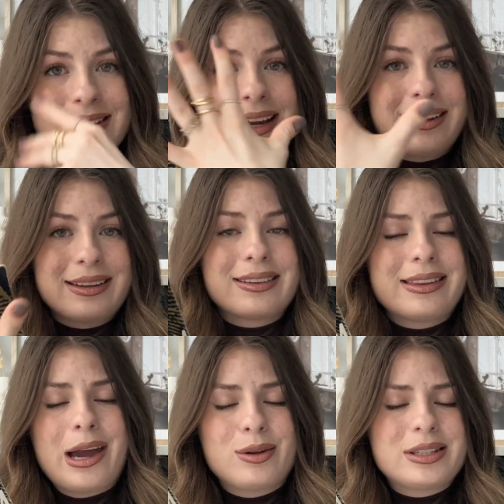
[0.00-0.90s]
like
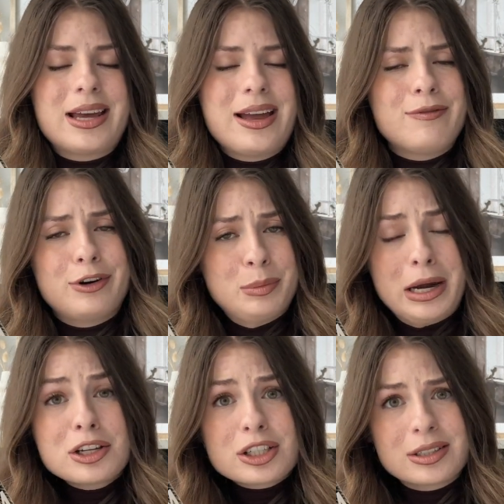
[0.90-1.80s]
the outside very
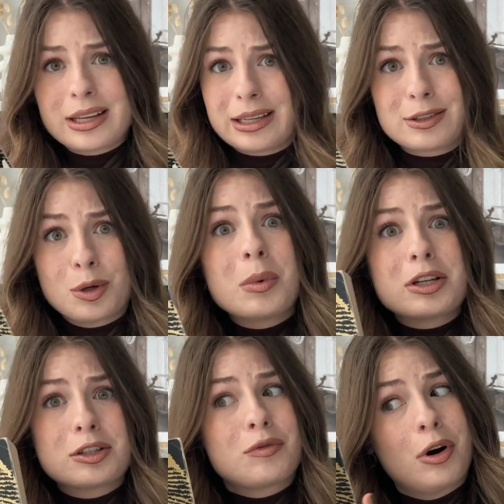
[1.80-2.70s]
much. Like, so
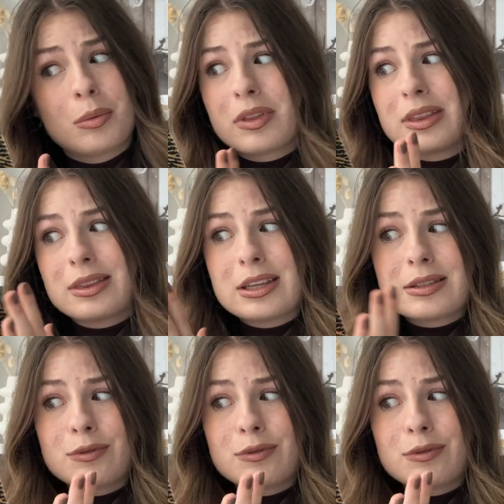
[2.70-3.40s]
much is wrong with this